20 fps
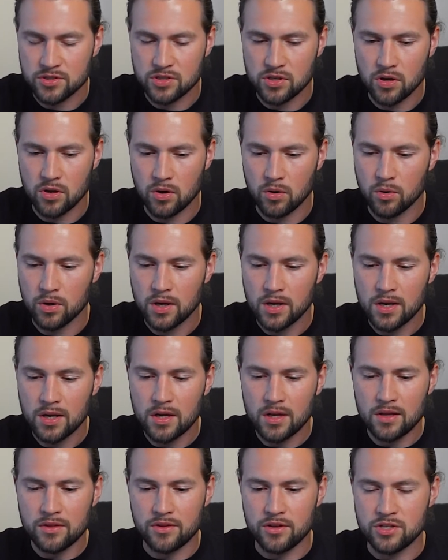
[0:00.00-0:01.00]
So
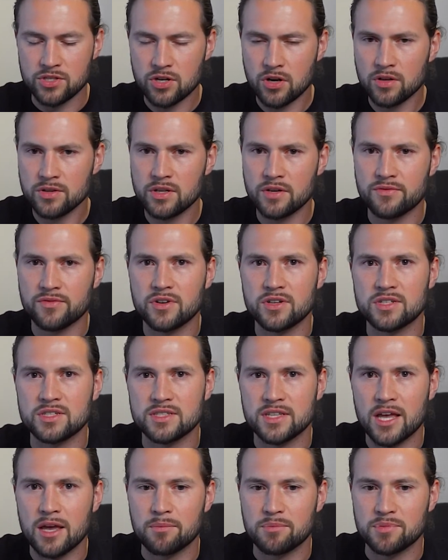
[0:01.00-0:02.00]
these are all different
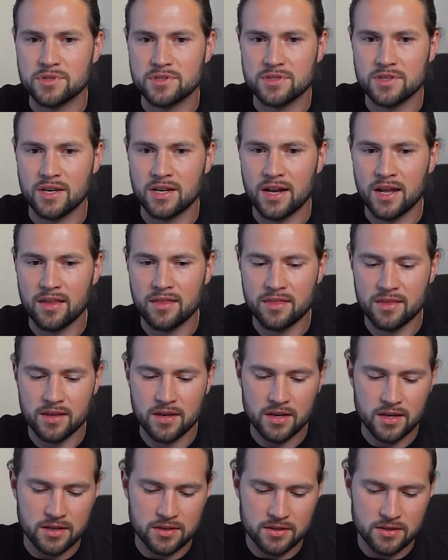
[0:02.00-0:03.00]
steps, and I
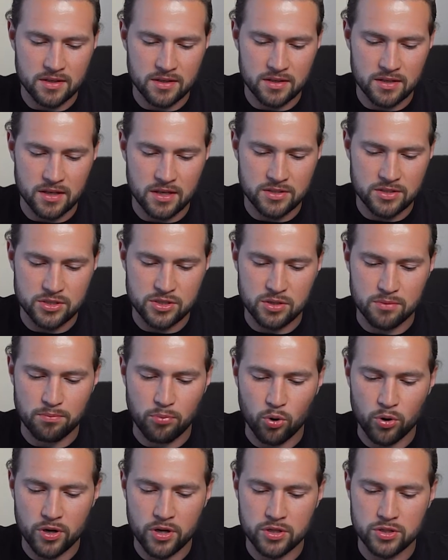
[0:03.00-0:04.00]
think it's just
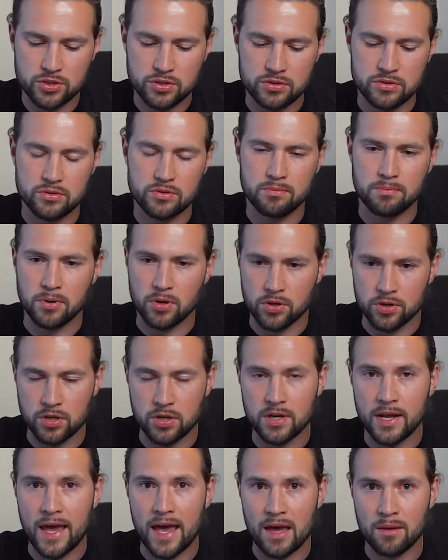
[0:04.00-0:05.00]
important to build
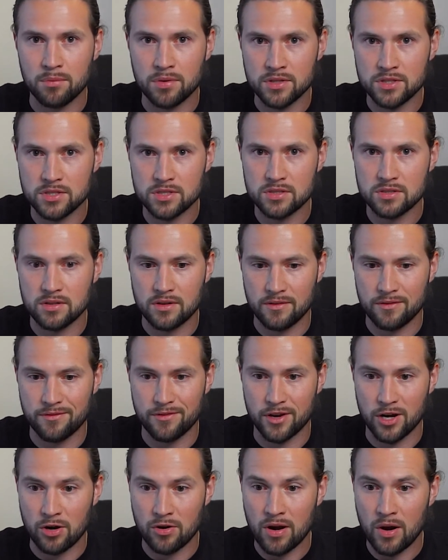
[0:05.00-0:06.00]
good habits,
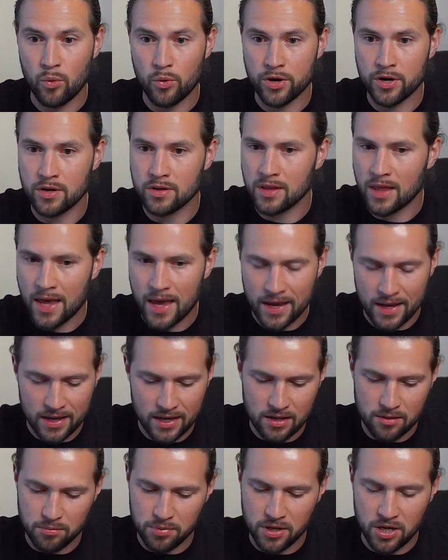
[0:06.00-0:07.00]
figure out where you're
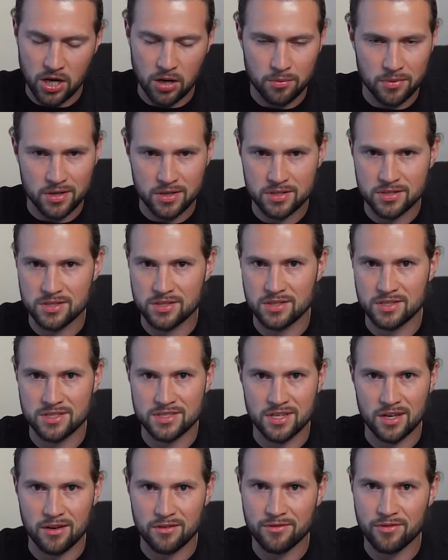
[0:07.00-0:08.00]
lacking, becoming
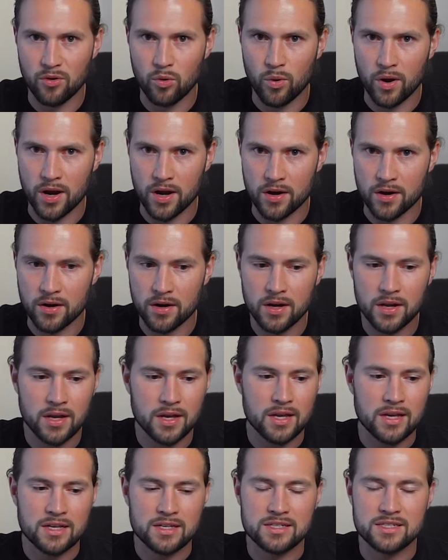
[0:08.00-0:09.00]
self-aware,
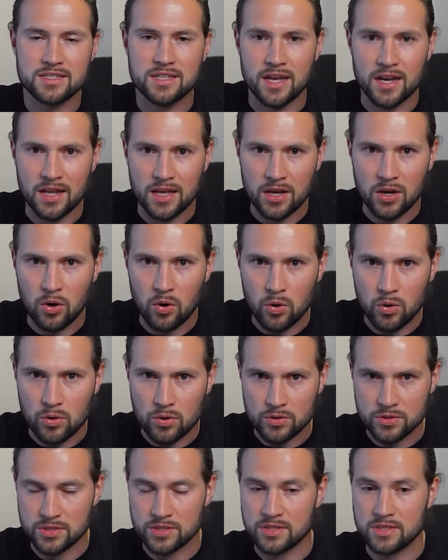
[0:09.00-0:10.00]
setting
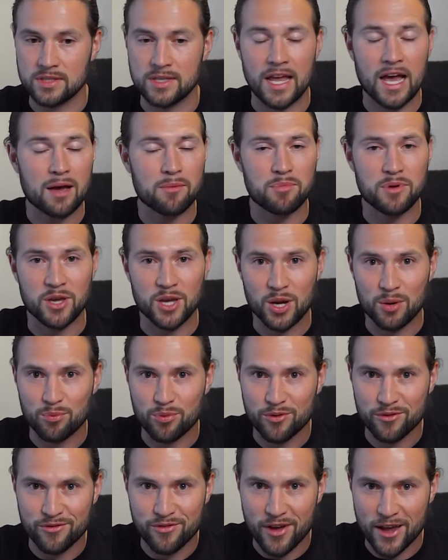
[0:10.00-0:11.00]
goals, not being a
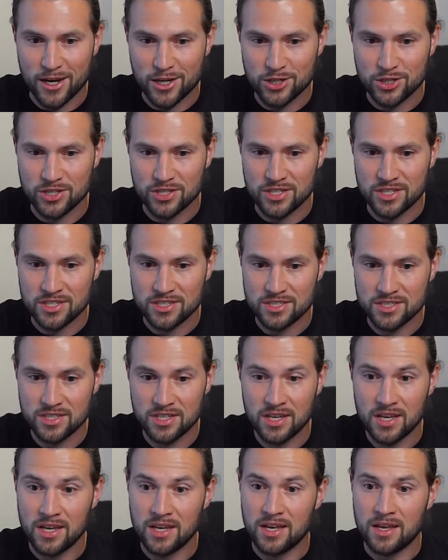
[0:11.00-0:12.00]

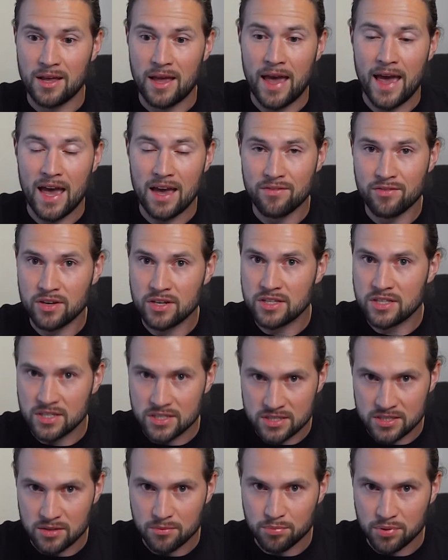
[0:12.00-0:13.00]
perfectionist, having
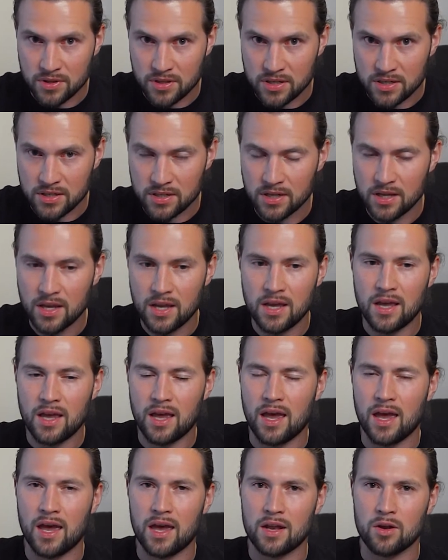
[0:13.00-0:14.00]
discipline,
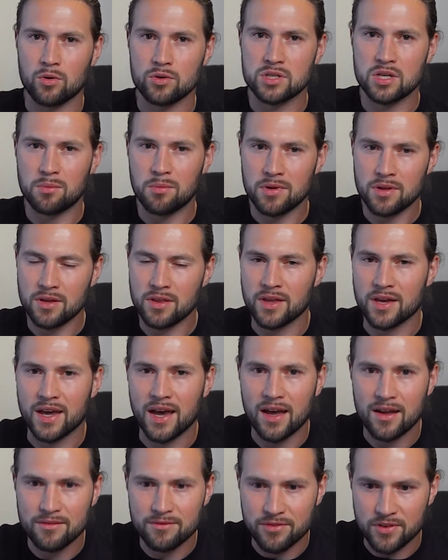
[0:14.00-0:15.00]
and ultimately the
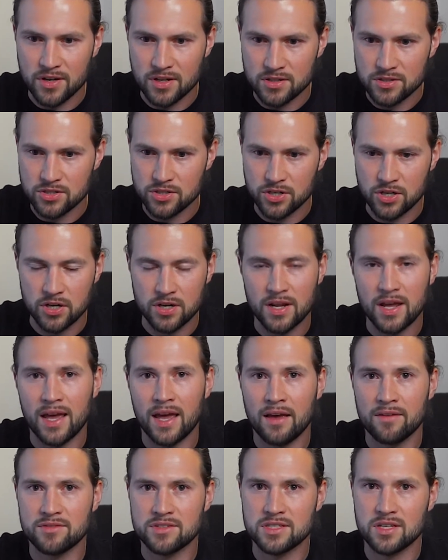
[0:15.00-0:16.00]
confidence. You're going to
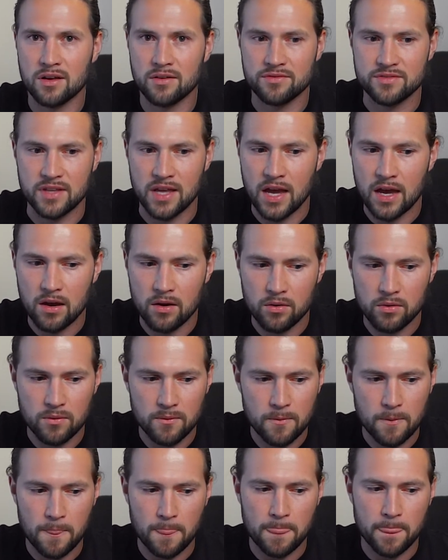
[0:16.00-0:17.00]
have self-doubt,
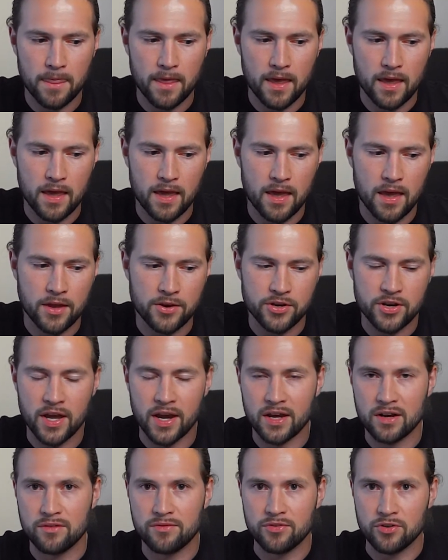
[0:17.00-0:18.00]
and you're
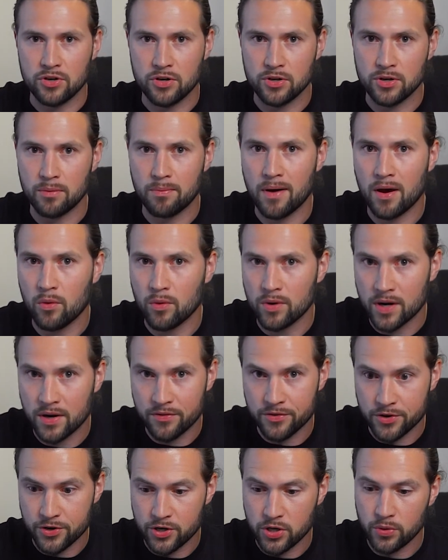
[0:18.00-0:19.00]
not going to feel good about
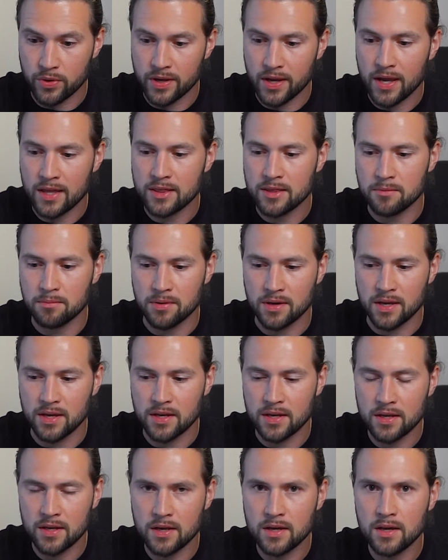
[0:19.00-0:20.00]
whatever you're doing at the
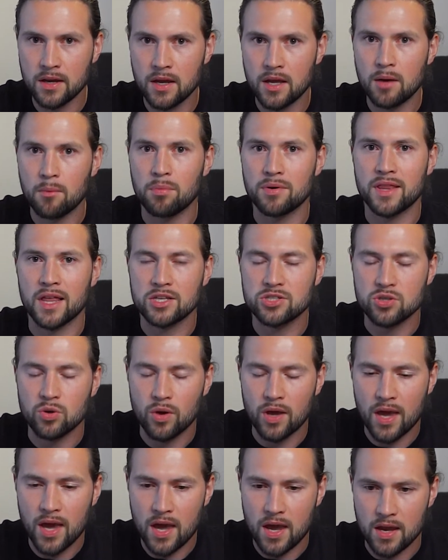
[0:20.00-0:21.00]
beginning, but that's
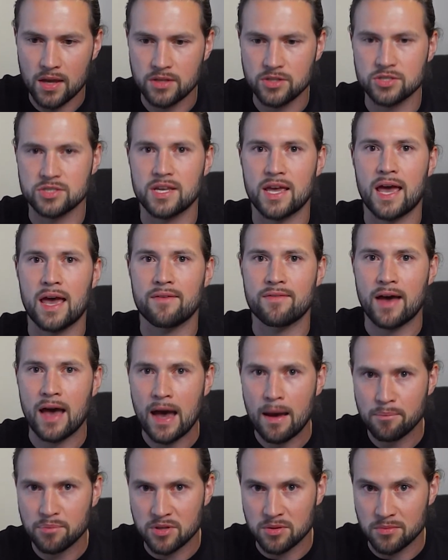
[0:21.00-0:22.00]
okay. Just have
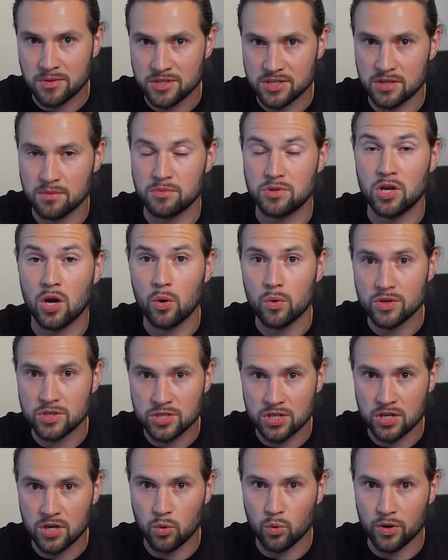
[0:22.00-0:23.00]
optimism. Know
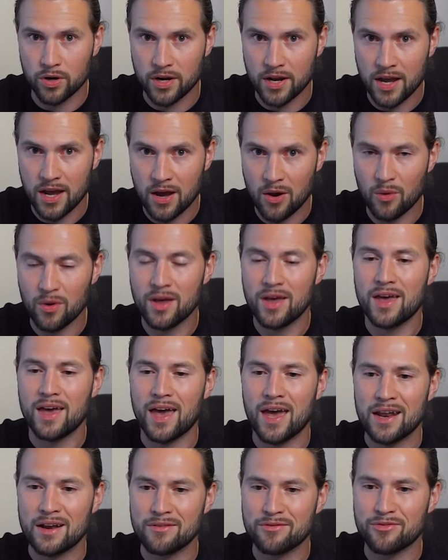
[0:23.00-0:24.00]
it's going to work out.
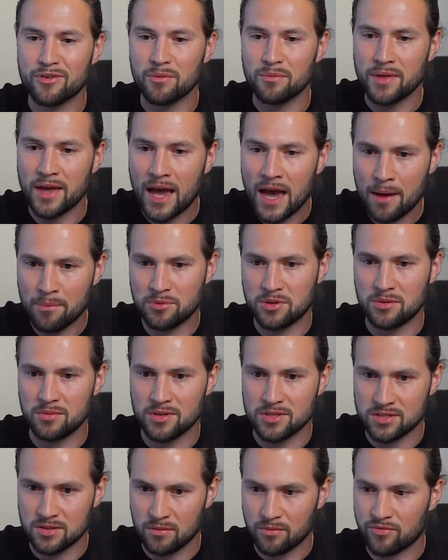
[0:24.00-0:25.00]
And from the
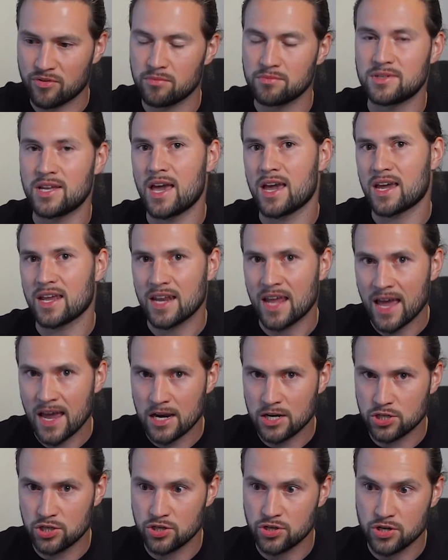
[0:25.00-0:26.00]
optimism, from taking
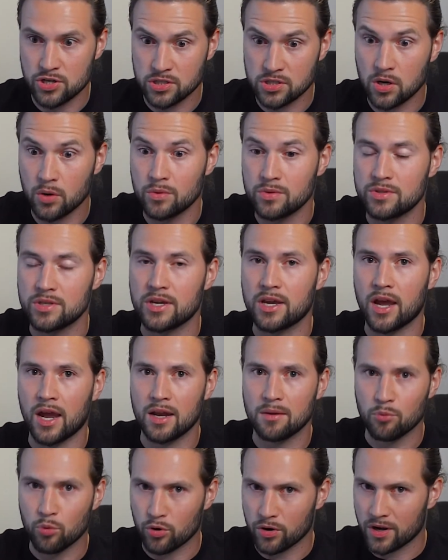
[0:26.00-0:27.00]
action, you're just going to
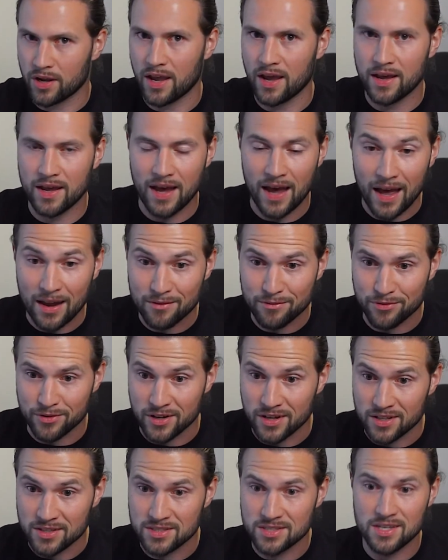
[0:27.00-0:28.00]
gain more
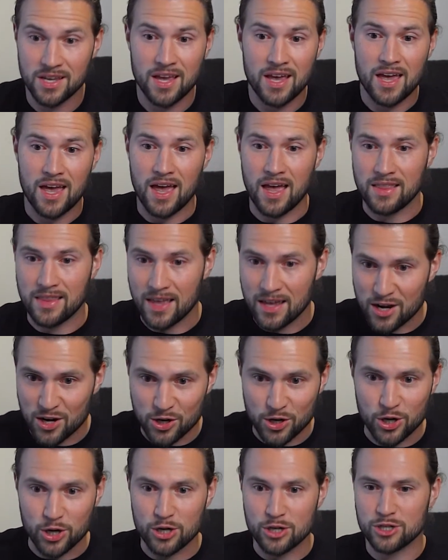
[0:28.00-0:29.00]
confidence, and that
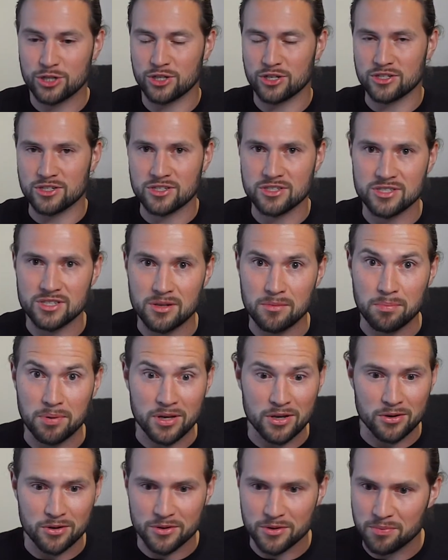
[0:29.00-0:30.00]
inertia is going to
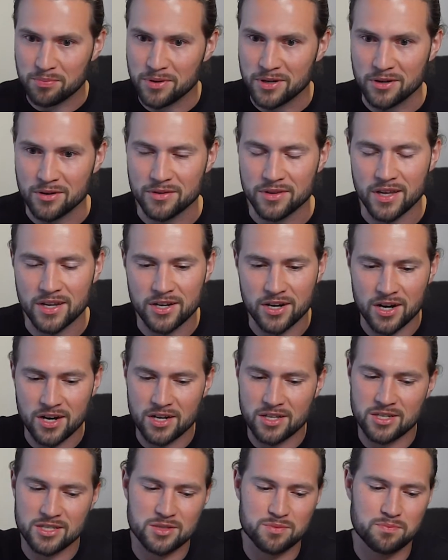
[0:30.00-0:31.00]
build. And you're
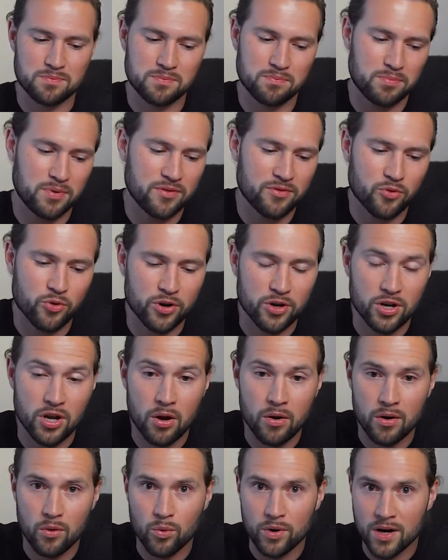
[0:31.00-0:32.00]
going to just, before you
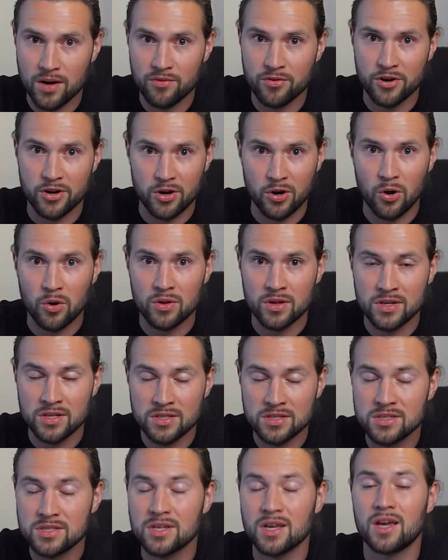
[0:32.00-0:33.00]
know it, whatever your goal
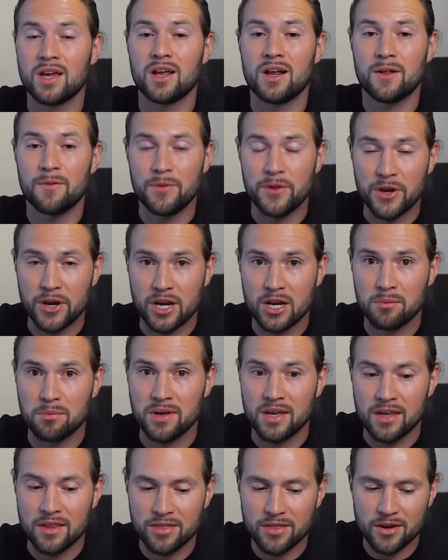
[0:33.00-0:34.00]
is, you're going to
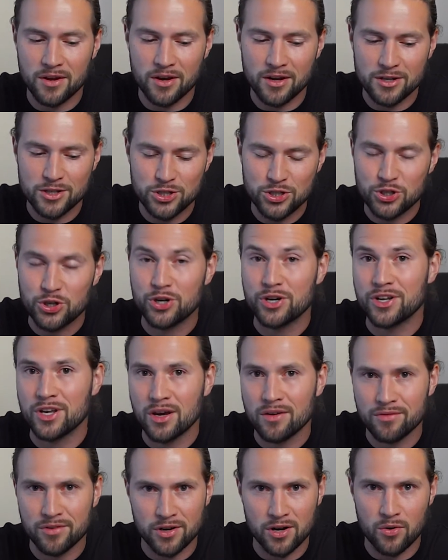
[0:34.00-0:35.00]
be in the journey
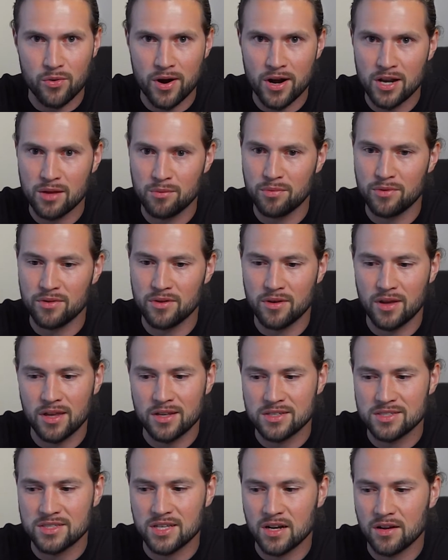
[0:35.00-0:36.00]
of it already
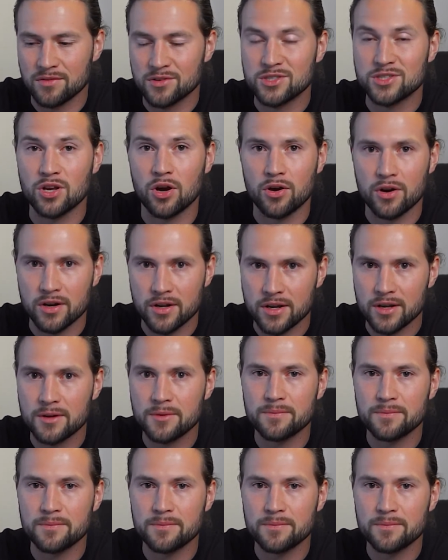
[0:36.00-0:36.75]
instead of starting.